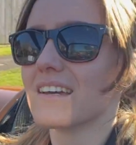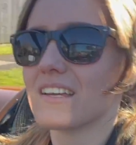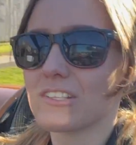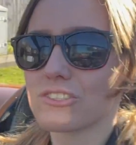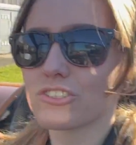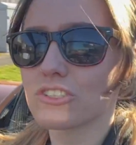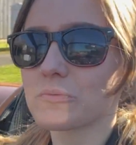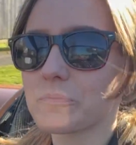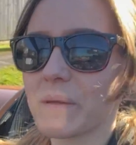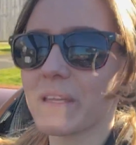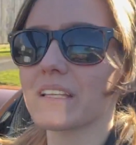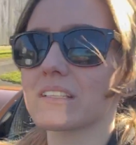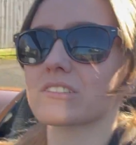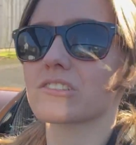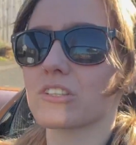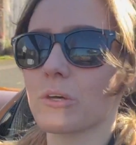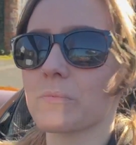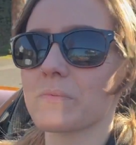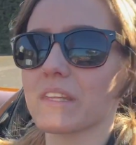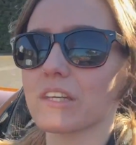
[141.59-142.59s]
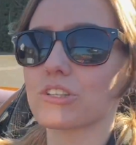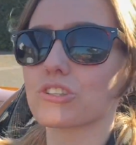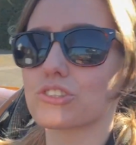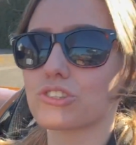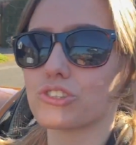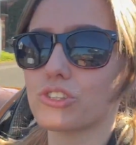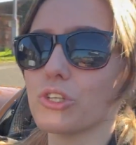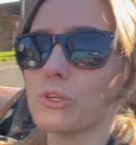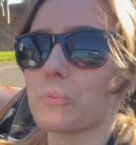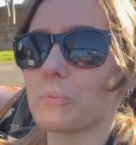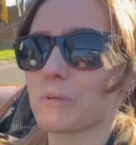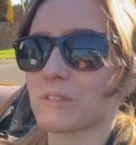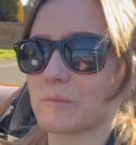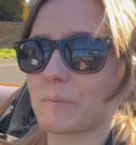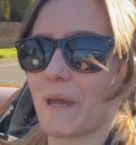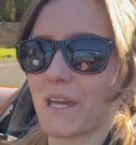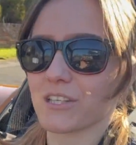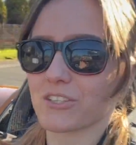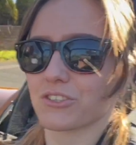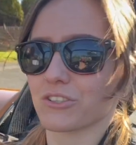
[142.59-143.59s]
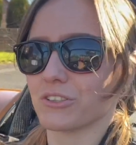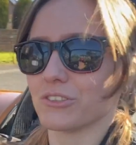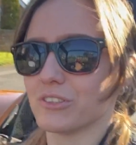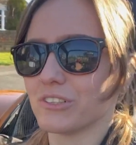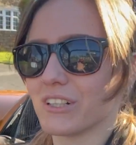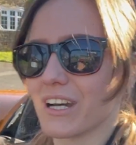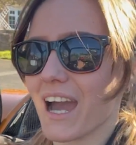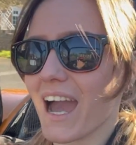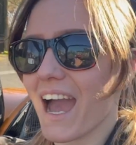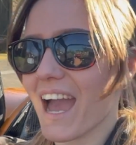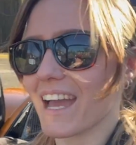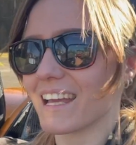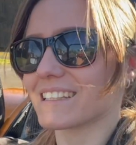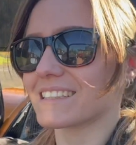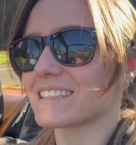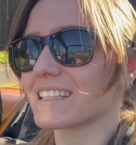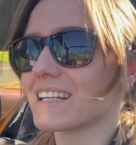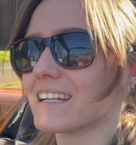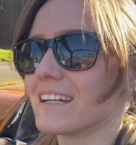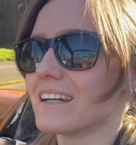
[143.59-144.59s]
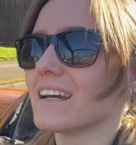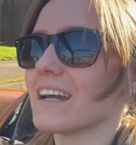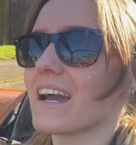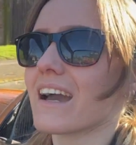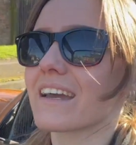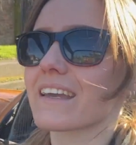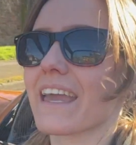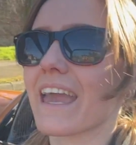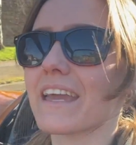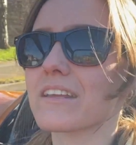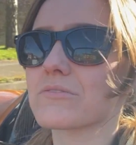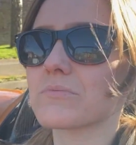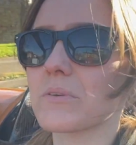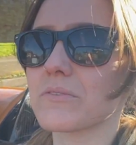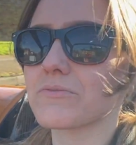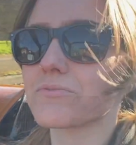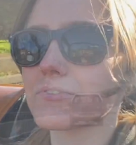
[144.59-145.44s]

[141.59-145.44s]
just being something super special. And Caterham have